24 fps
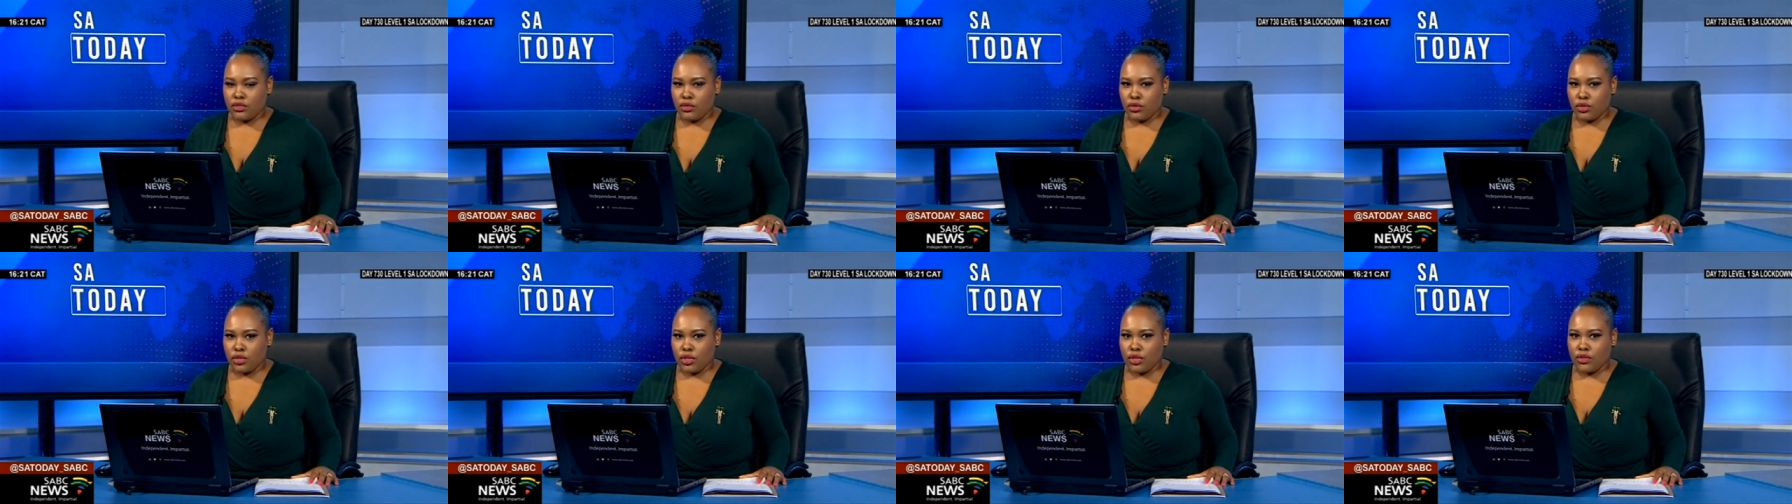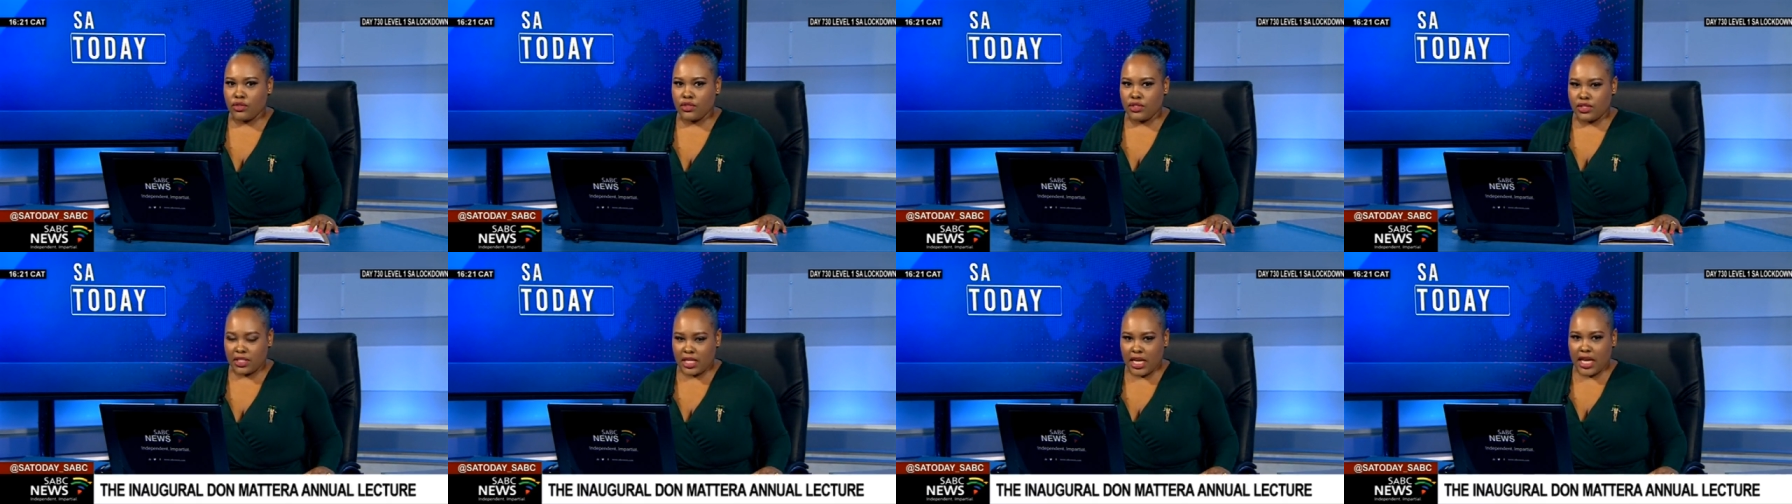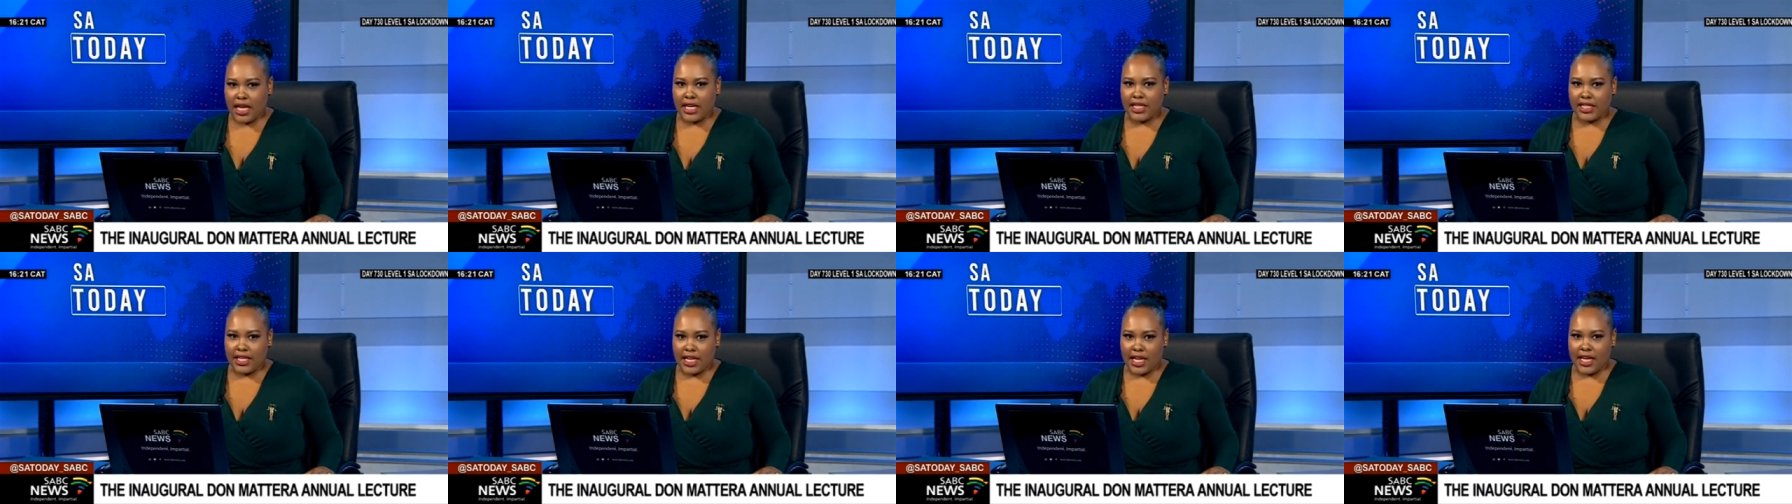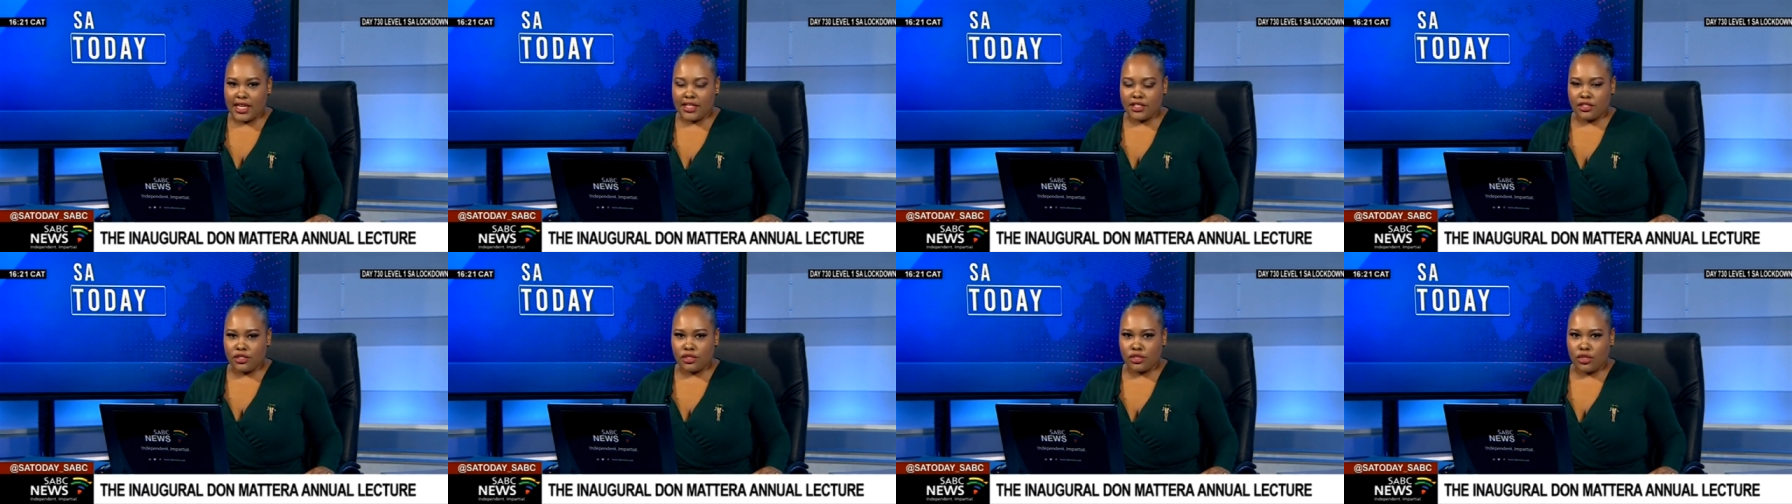daughter on the
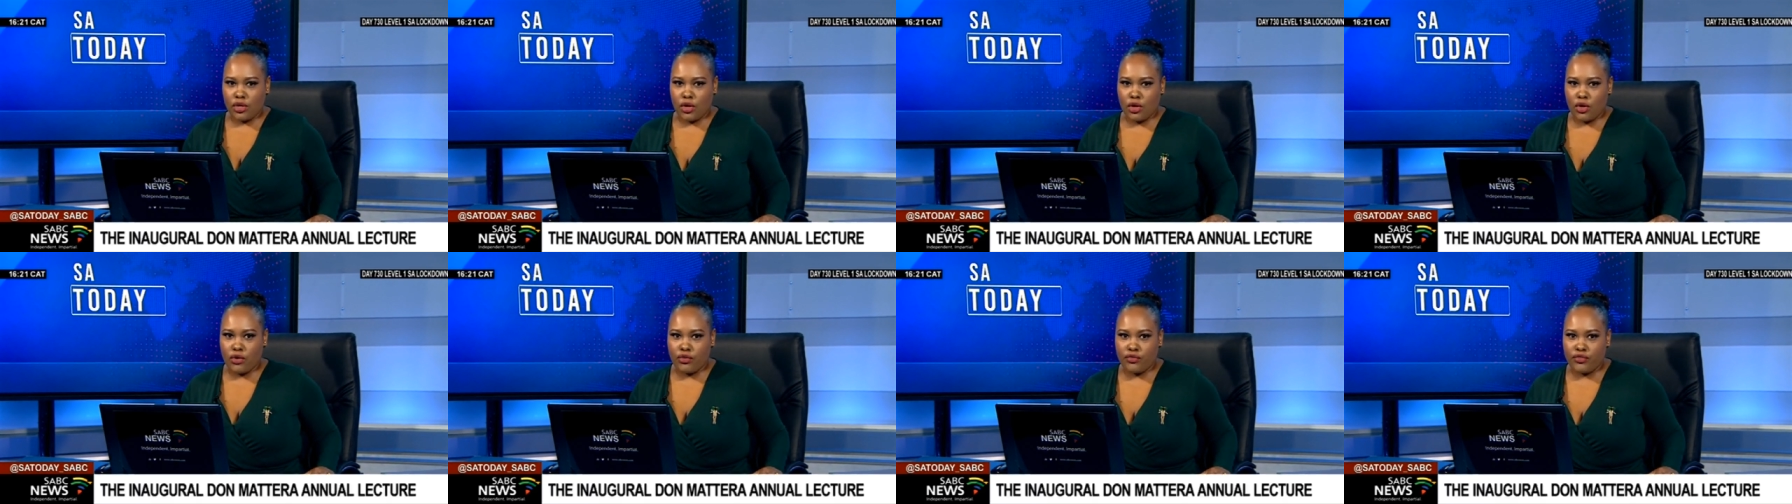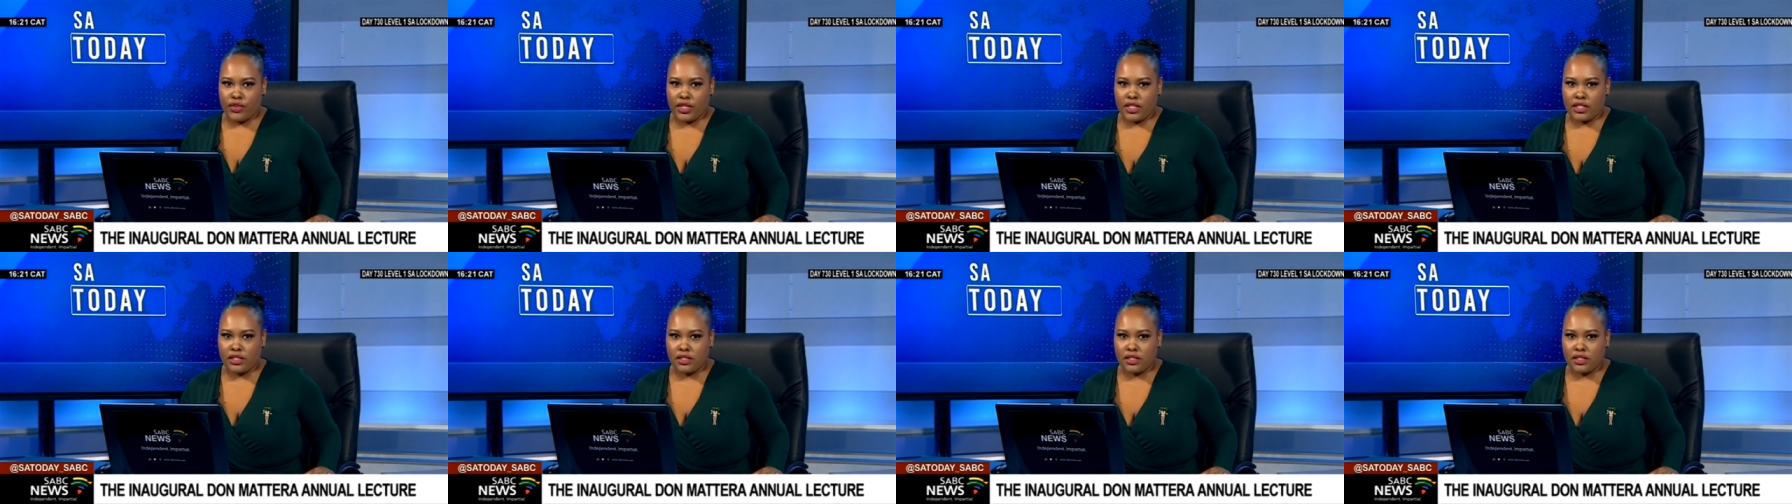sidelines of